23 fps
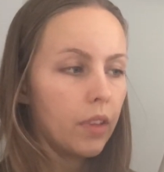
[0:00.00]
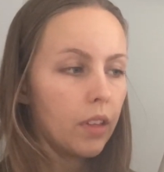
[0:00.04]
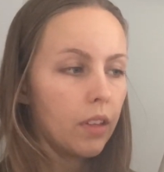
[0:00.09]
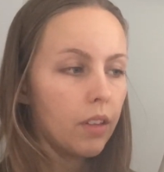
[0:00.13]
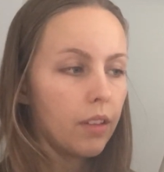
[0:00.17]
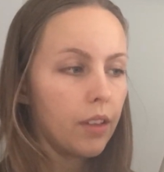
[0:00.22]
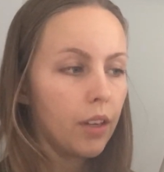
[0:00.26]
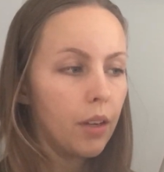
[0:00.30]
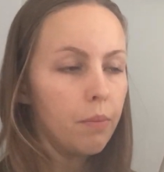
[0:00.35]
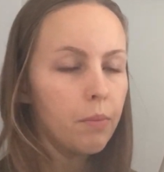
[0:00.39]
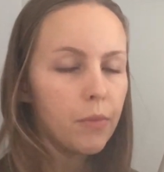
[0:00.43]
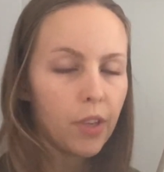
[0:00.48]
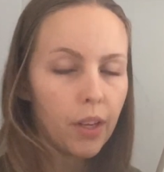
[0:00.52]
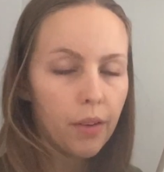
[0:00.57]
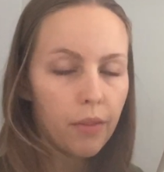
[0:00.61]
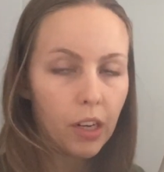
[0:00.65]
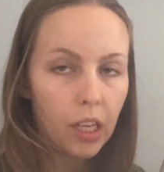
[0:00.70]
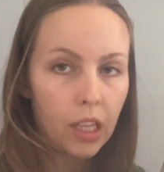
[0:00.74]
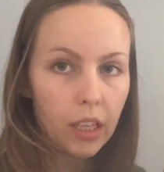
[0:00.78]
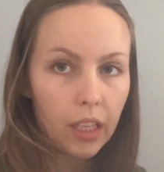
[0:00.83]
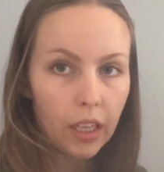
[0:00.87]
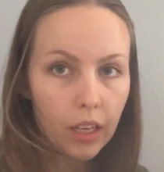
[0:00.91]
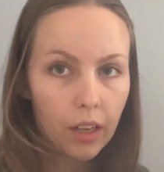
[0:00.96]
comes
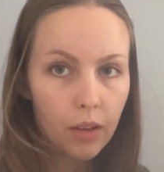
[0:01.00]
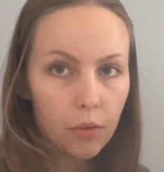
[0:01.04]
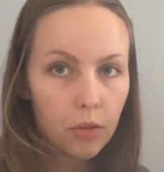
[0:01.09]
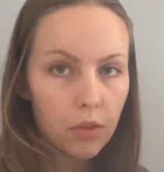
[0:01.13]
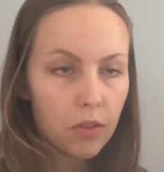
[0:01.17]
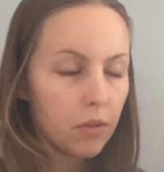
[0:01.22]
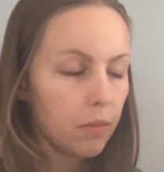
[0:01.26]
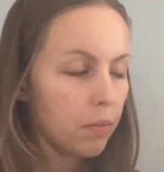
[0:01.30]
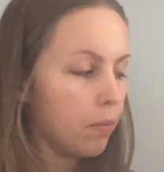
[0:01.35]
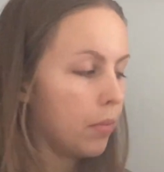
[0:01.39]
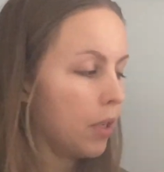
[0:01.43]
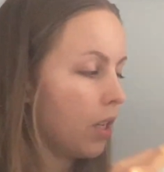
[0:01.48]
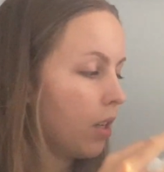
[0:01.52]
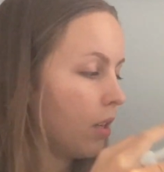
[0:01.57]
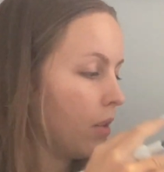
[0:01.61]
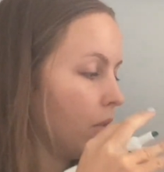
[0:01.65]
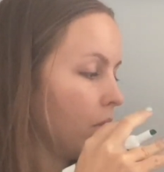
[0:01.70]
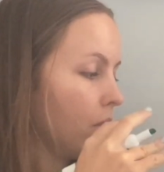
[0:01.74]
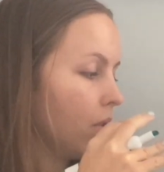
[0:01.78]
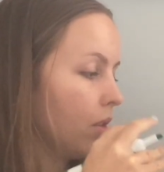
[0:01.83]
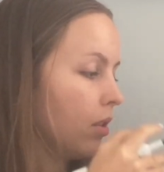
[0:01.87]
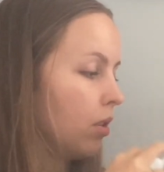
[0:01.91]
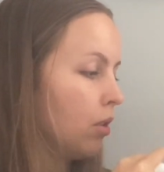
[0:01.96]
everything else,
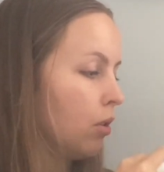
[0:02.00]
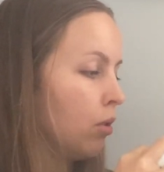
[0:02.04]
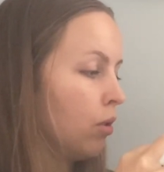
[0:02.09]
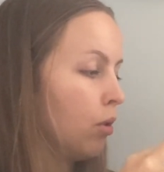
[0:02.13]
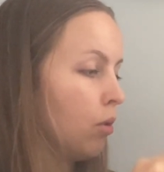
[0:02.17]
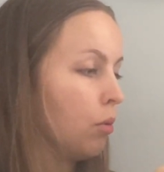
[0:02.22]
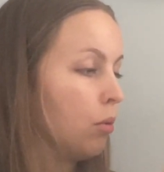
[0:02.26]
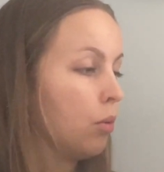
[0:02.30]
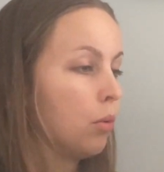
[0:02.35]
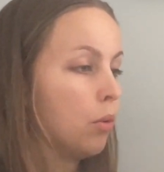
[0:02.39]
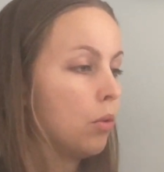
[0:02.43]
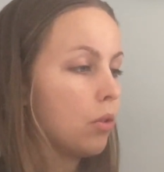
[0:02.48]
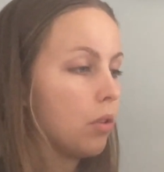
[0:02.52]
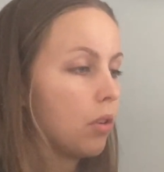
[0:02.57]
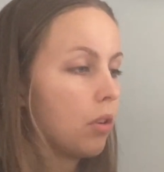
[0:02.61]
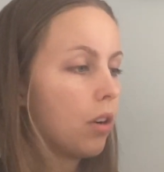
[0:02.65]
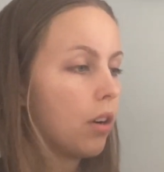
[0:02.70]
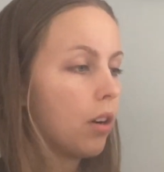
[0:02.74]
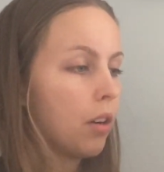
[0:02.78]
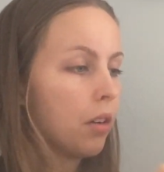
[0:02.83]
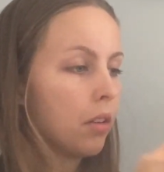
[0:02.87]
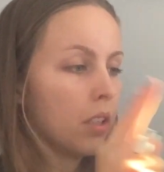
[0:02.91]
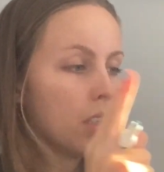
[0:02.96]
because those
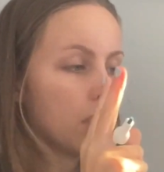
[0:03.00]
are the